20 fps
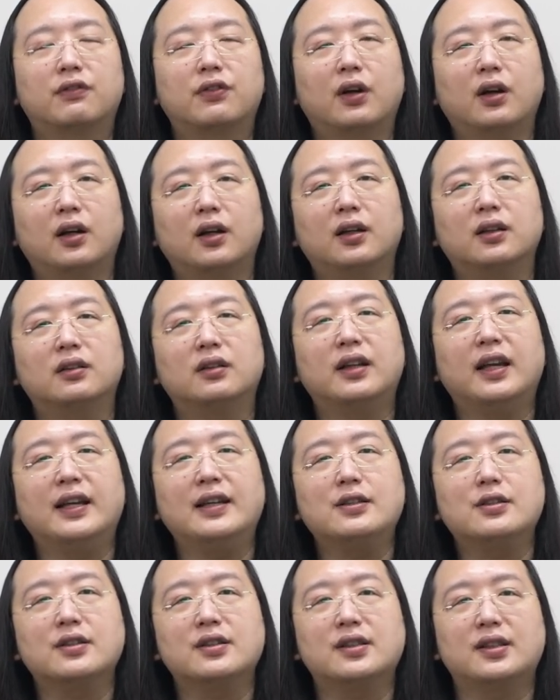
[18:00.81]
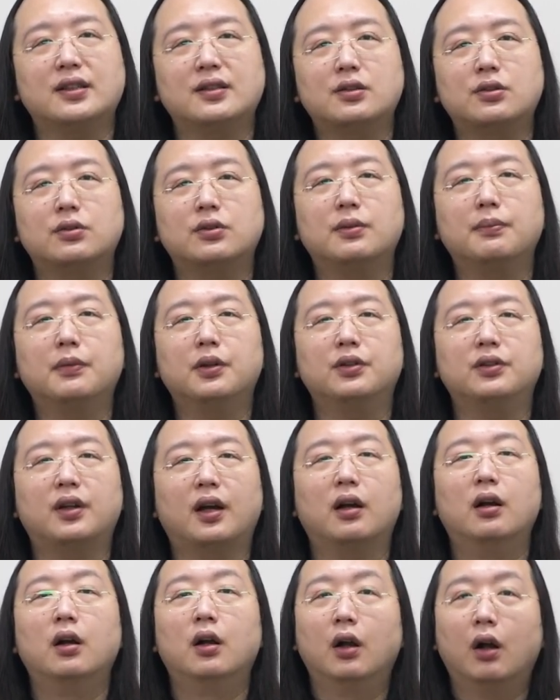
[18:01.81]
from other agencies to the
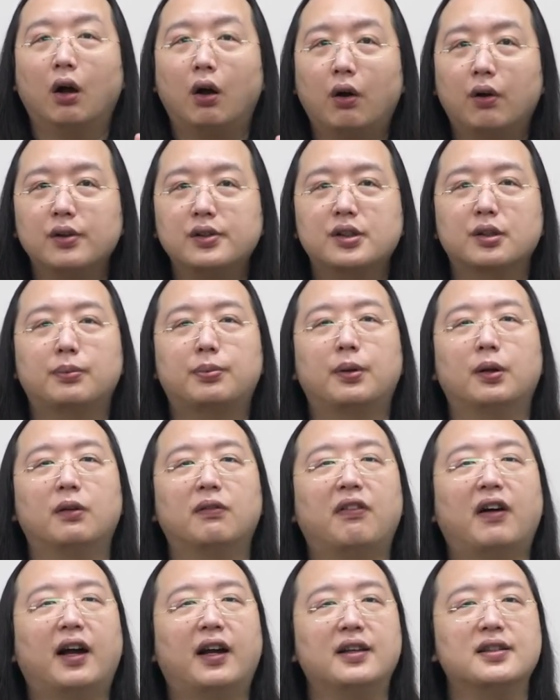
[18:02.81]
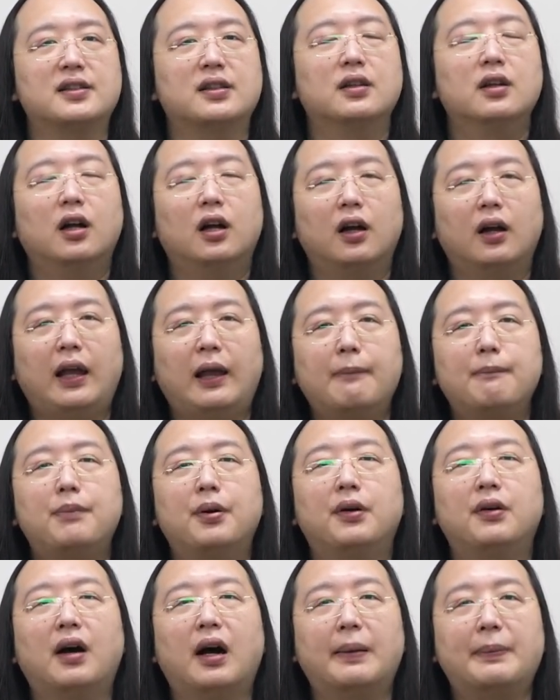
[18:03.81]
MODA also provides
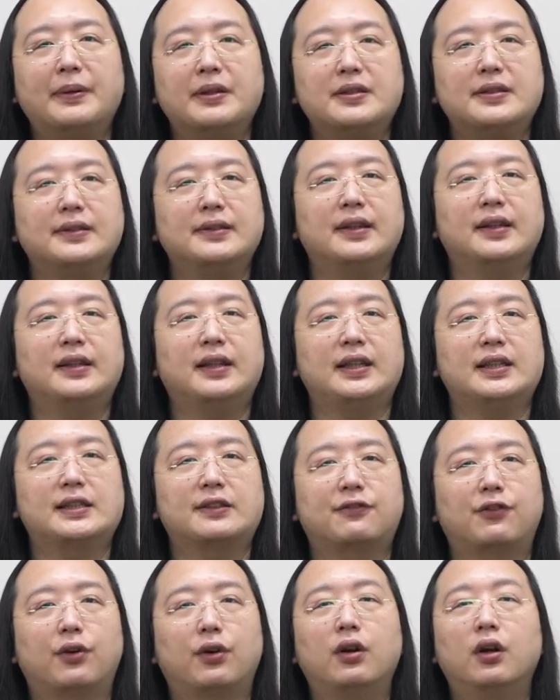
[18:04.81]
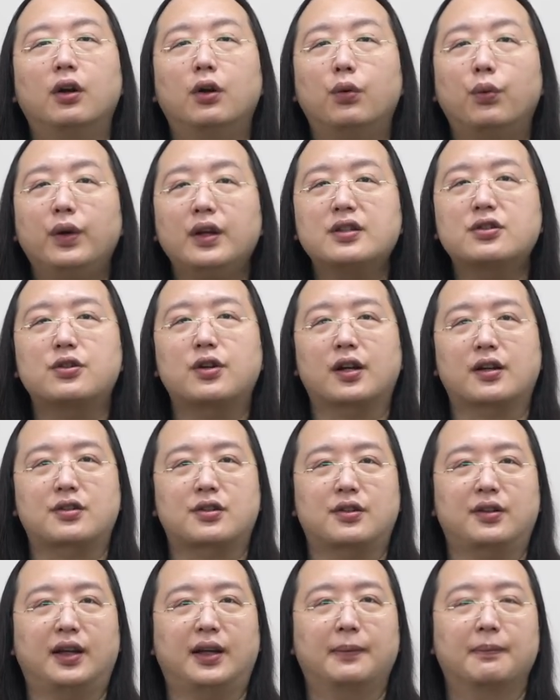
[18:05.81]
ample opportunities for
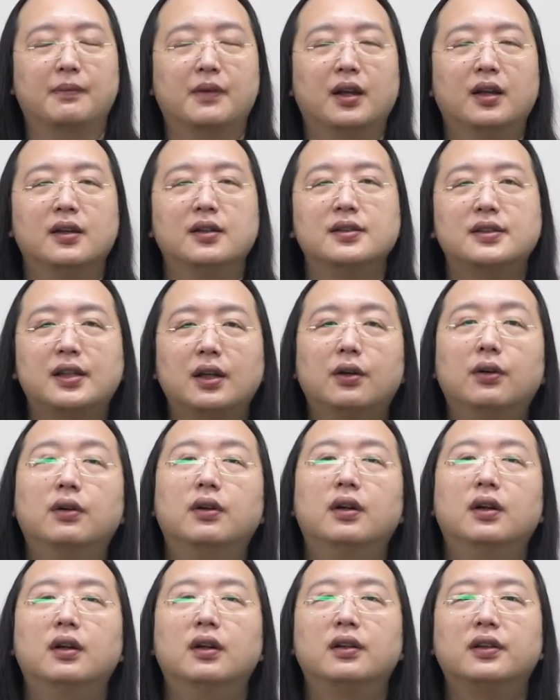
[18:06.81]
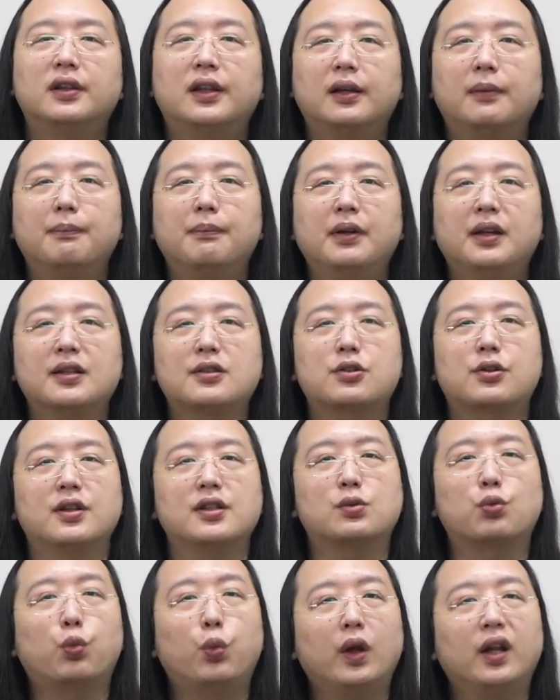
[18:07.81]
restructuring. So the ministry
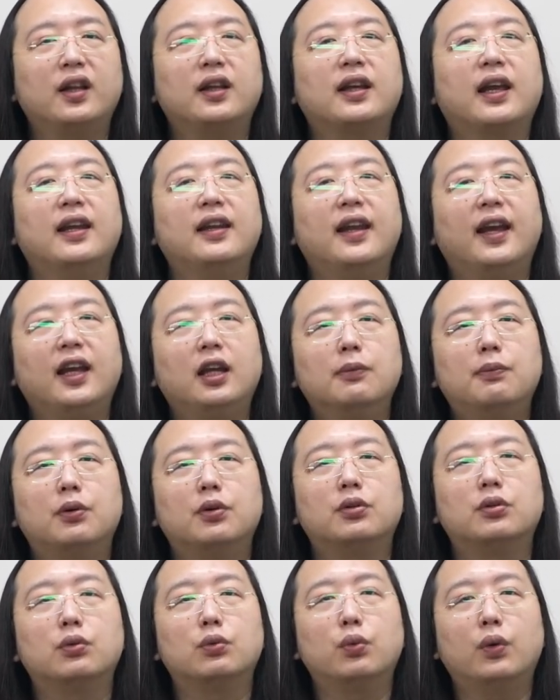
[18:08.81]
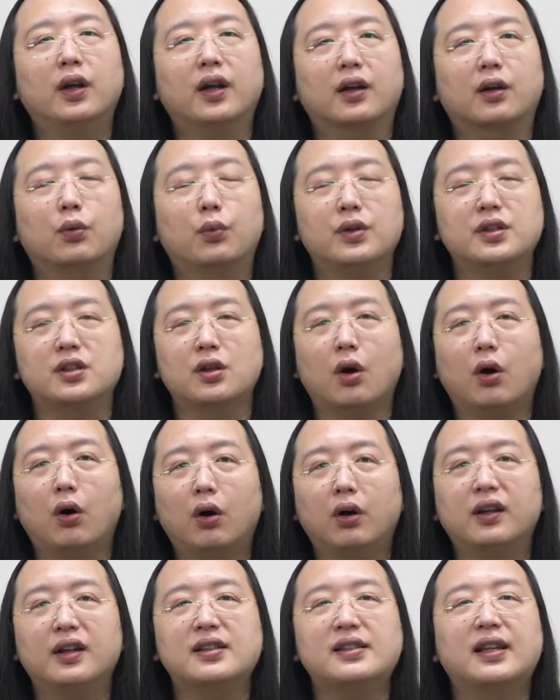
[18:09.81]
is willing and able to work with
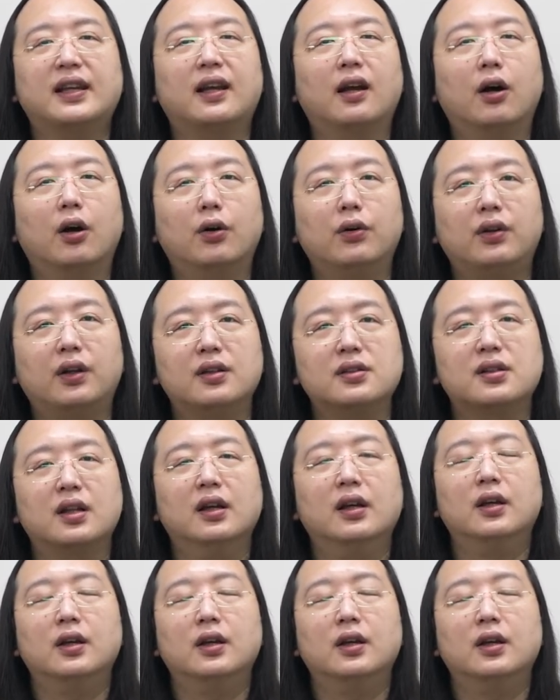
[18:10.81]
all the stakeholders